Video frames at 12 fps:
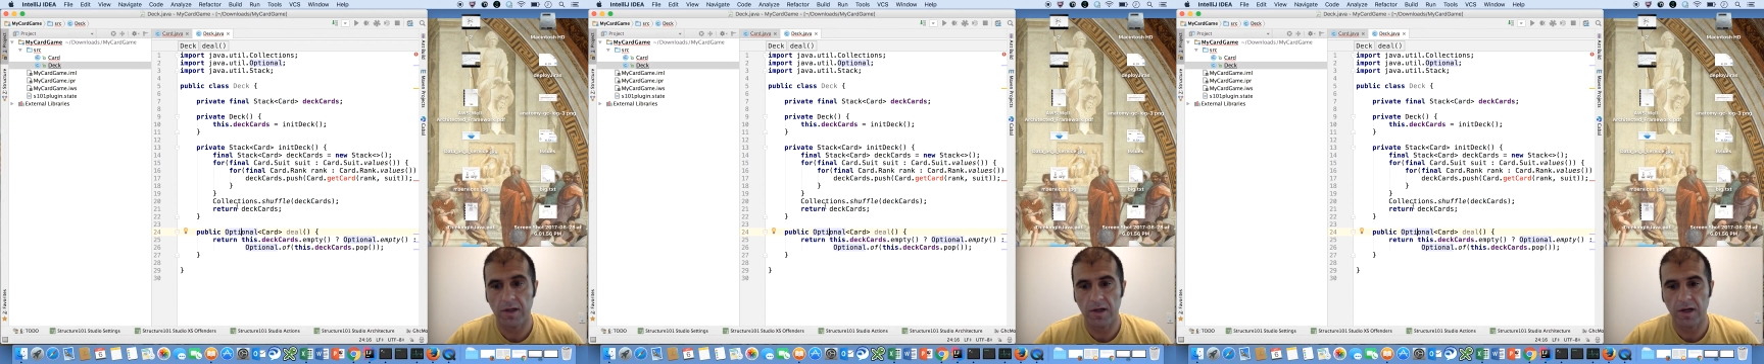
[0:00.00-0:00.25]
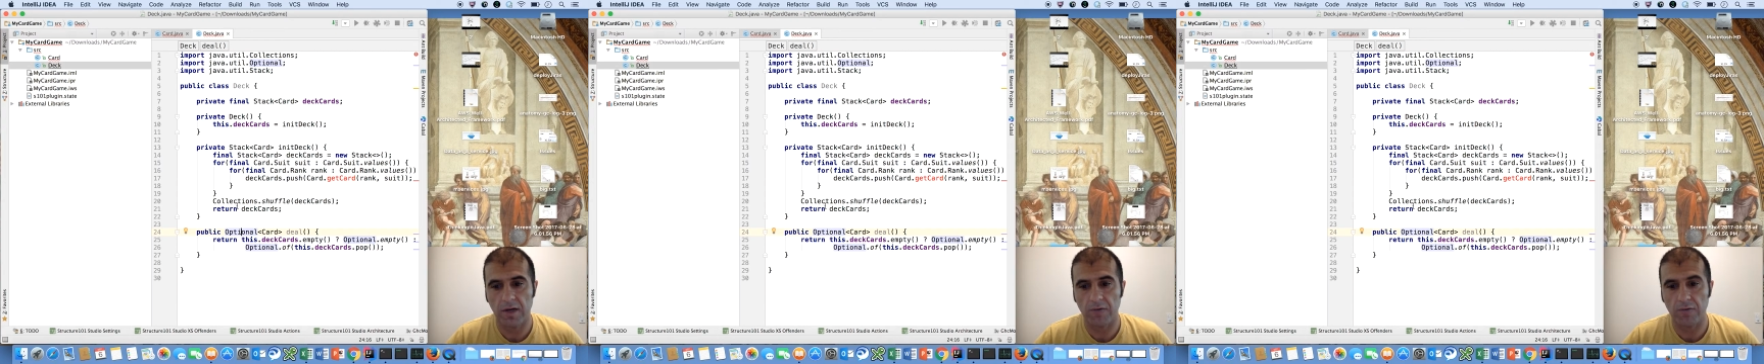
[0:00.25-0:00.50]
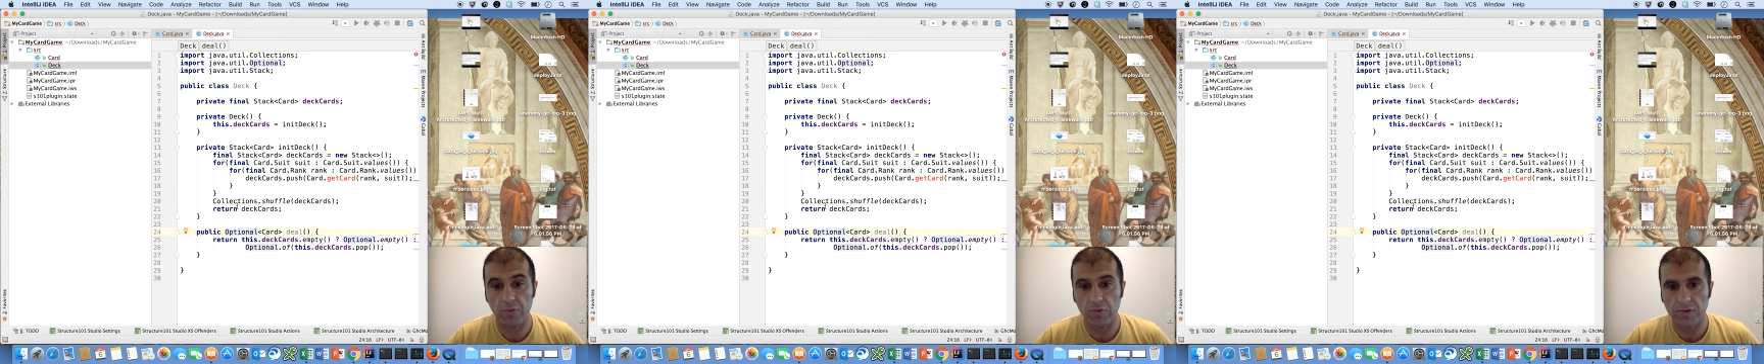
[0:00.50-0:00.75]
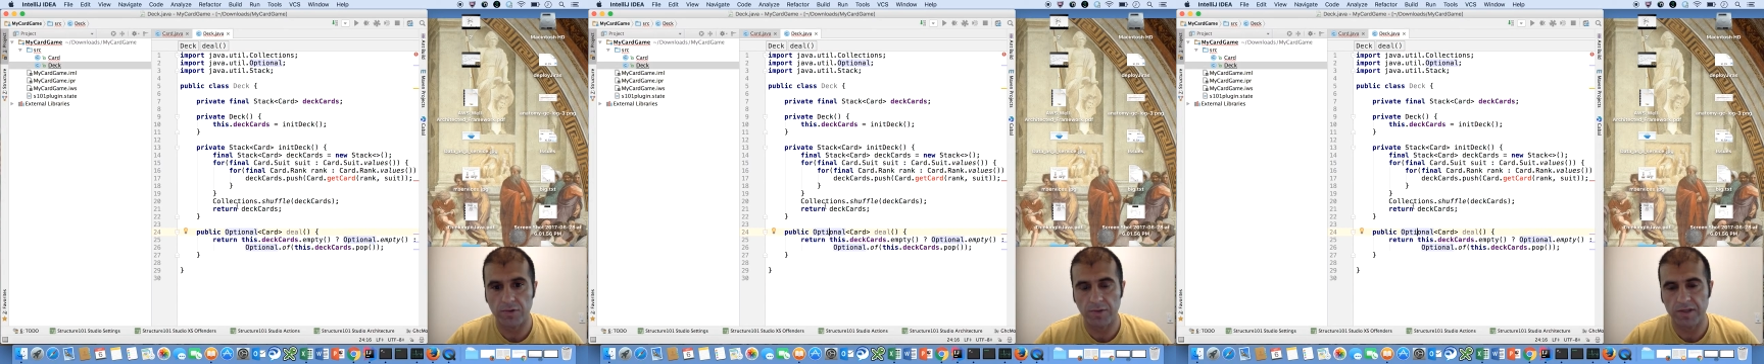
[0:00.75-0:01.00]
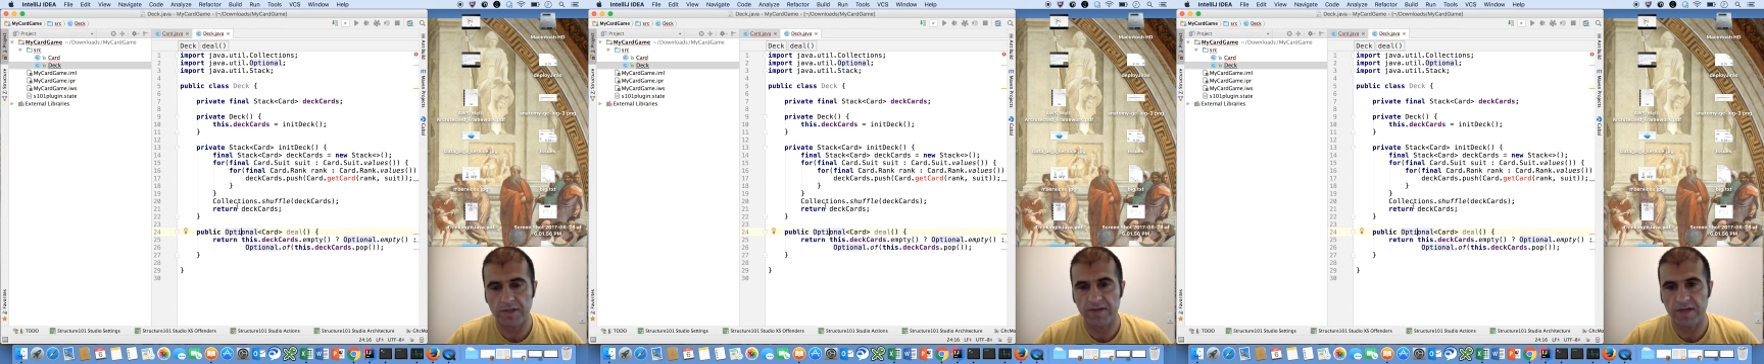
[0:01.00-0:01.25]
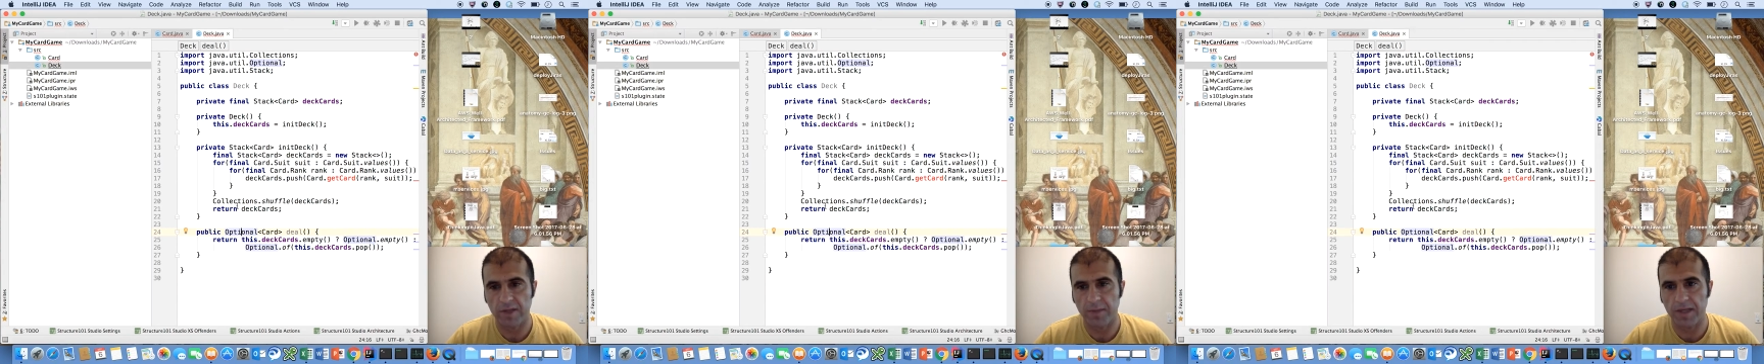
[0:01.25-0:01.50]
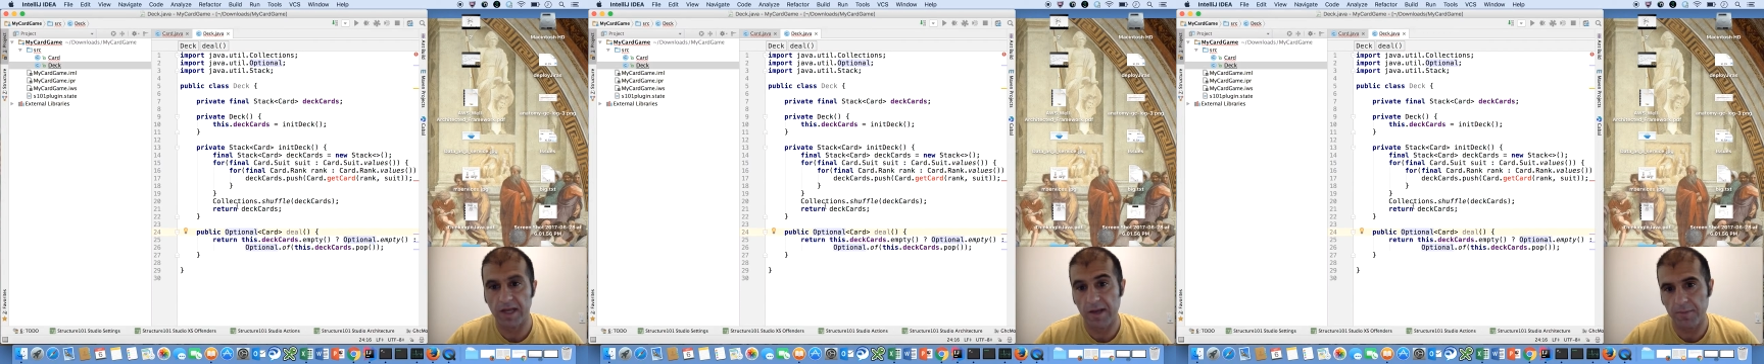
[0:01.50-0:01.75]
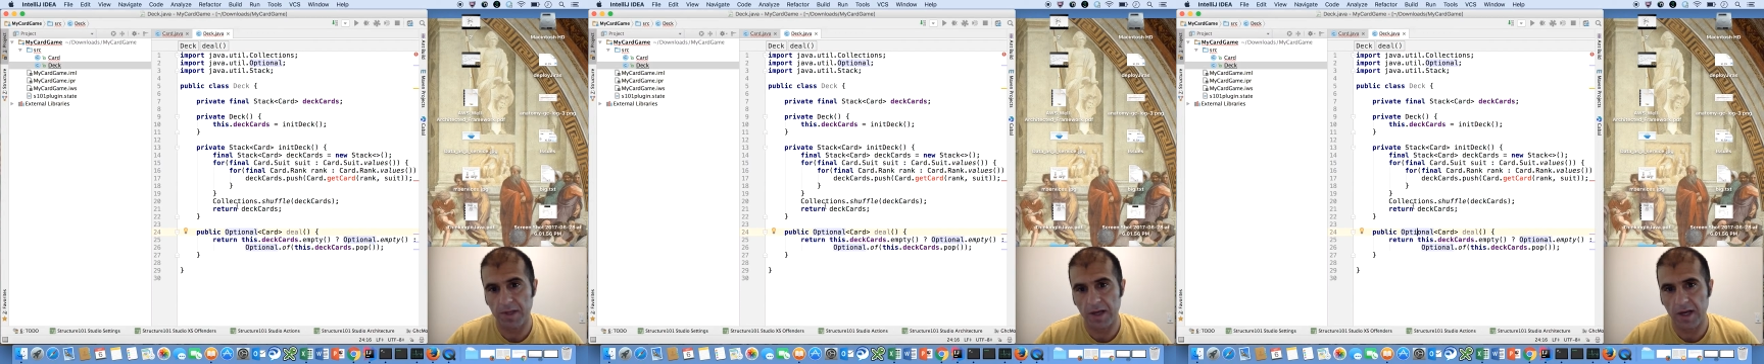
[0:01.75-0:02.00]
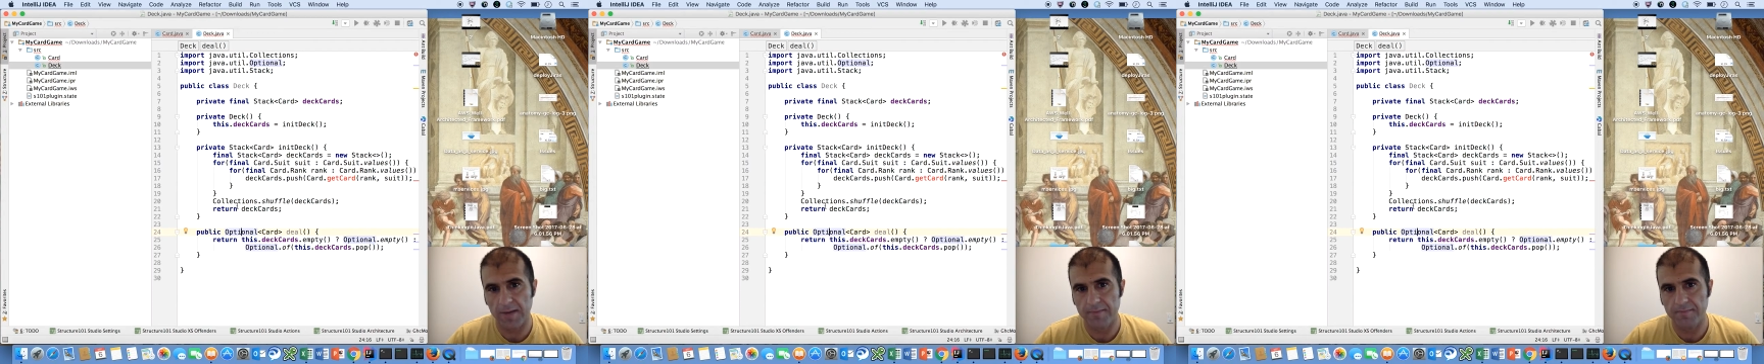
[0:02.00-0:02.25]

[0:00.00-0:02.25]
uh, rules when developing an API.